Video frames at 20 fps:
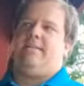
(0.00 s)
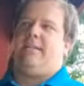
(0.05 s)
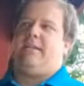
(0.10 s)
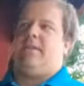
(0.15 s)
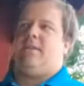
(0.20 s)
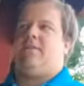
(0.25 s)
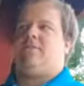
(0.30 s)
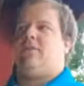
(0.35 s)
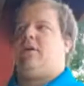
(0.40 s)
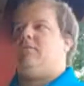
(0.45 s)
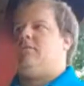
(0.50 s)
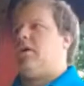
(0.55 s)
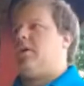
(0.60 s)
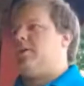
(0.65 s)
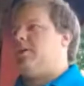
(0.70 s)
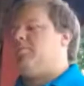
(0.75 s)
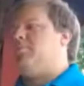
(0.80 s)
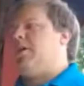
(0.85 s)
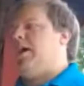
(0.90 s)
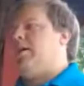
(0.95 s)
isn't going to solve
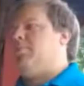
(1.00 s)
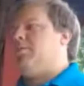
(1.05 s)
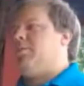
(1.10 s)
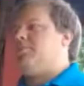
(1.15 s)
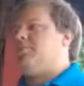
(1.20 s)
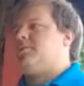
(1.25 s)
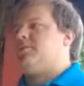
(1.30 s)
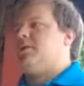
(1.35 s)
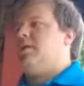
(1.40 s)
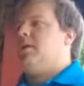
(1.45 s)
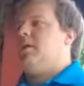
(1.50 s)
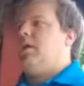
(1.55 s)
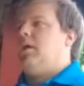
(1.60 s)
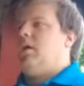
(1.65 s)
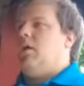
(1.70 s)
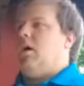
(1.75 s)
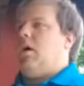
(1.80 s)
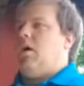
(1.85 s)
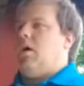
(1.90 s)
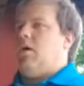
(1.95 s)
all your problems.
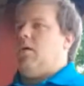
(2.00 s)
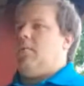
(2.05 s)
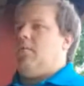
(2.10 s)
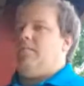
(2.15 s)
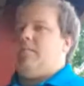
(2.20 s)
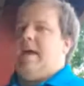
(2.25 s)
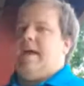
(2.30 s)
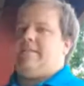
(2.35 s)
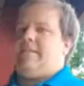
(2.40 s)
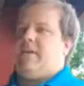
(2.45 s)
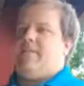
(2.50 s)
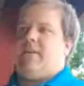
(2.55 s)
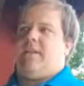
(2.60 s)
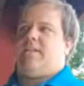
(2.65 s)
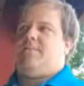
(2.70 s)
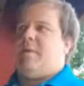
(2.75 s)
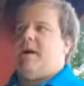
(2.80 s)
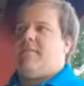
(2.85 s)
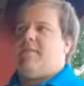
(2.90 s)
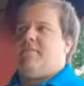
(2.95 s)
As
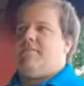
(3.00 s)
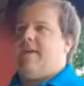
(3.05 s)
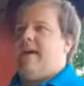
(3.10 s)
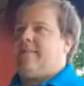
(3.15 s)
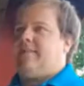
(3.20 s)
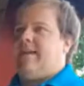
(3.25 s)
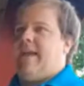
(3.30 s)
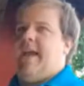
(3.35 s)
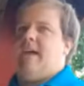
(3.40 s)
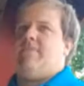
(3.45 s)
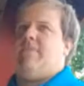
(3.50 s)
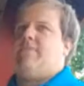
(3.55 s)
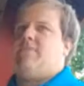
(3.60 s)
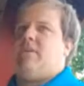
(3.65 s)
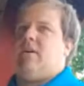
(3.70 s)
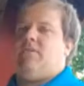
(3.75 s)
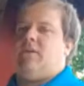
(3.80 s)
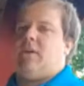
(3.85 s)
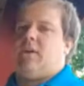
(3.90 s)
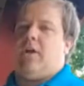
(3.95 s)
evidenced by the fact they haven't
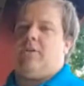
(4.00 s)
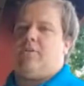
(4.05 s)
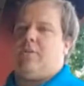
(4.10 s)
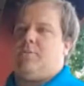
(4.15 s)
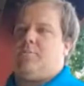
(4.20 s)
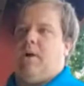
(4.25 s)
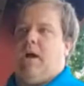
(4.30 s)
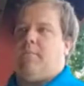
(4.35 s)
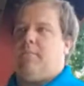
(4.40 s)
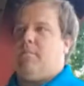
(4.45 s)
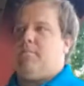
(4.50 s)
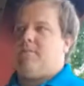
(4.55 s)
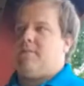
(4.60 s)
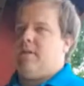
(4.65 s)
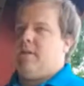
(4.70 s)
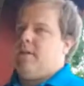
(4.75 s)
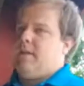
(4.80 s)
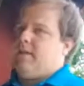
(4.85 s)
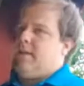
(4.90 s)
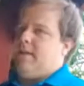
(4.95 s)
solved the country's
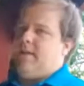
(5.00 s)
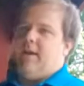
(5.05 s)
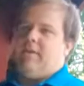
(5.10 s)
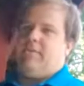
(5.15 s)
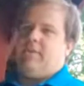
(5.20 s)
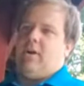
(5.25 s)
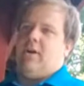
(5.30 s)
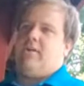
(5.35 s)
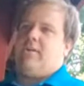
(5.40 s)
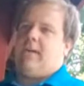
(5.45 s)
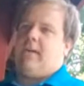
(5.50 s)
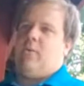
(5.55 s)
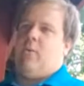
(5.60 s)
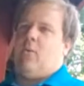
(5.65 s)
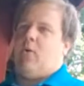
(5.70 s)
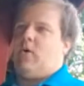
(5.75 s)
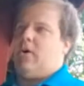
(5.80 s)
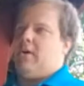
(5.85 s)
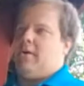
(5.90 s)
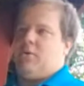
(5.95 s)
problems. Never-ending
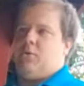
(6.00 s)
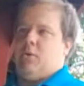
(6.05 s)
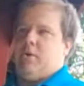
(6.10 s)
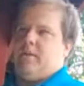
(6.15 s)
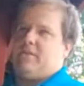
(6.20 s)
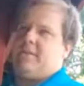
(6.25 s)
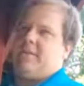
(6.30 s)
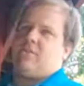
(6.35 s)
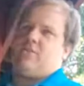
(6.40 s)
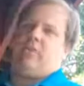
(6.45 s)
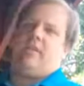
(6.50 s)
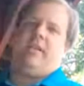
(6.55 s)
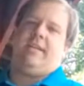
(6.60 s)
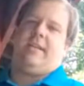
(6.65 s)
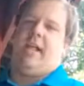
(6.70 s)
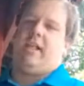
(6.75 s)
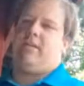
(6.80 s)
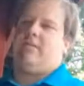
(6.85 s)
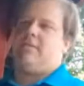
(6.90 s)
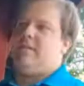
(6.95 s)
war, $26
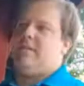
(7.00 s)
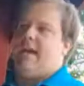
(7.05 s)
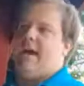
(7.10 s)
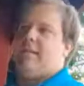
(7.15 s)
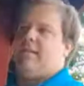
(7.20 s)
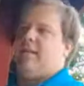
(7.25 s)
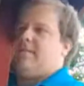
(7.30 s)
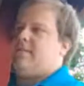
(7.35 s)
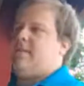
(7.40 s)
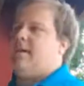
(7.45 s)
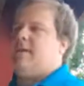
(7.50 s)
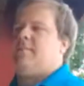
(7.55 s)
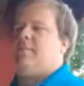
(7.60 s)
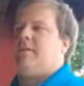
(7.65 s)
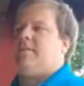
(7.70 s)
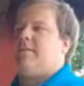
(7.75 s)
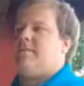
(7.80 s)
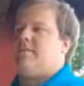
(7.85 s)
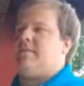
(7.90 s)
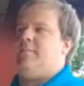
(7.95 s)
trillion in debt. Let's talk
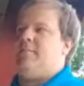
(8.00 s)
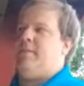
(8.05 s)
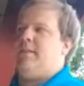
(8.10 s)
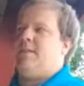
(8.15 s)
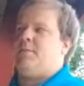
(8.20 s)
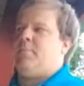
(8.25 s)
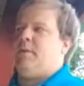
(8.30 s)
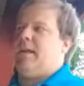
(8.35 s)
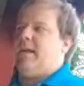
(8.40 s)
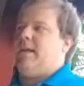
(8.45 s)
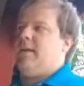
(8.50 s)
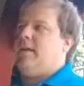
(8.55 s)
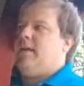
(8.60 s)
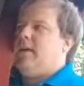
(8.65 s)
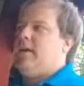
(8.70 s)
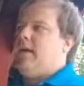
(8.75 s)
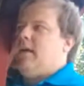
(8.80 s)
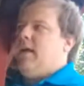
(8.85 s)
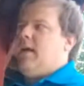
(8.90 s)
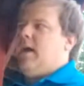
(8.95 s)
about the stimulus plan.
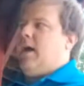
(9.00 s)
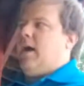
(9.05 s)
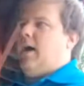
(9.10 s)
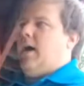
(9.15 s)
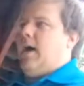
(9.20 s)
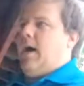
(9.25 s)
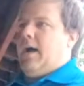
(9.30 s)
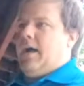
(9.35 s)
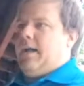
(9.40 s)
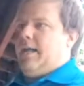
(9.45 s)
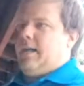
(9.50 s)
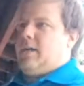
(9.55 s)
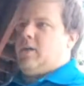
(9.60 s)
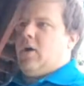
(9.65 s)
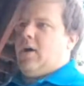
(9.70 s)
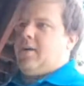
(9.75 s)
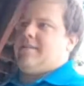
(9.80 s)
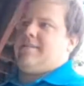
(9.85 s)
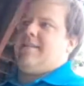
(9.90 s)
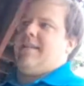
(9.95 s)
It
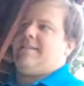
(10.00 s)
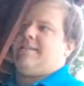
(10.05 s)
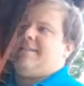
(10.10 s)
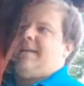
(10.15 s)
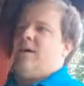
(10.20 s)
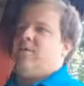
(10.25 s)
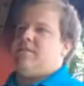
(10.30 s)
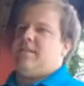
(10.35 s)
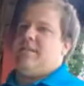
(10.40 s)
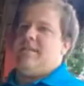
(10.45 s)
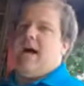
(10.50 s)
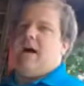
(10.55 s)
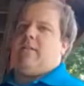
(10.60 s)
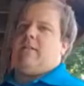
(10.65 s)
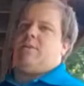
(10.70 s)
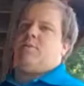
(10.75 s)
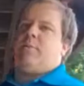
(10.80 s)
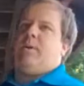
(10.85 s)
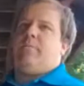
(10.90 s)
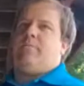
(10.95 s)
costs $6,000
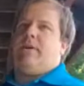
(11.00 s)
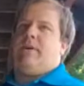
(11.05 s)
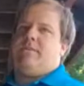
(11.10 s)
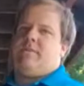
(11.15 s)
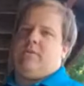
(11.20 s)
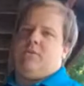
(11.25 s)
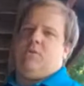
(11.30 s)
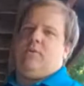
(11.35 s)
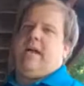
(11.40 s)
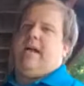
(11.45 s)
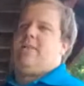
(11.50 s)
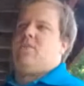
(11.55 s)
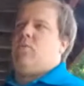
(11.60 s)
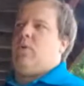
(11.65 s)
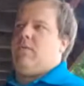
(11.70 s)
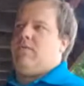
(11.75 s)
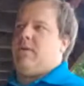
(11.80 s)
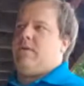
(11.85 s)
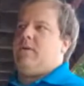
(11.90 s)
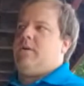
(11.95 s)
per person. You got
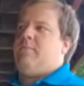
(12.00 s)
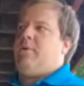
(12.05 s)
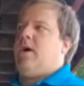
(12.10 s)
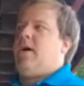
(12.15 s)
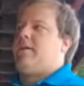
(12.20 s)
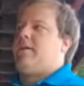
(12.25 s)
$1,200.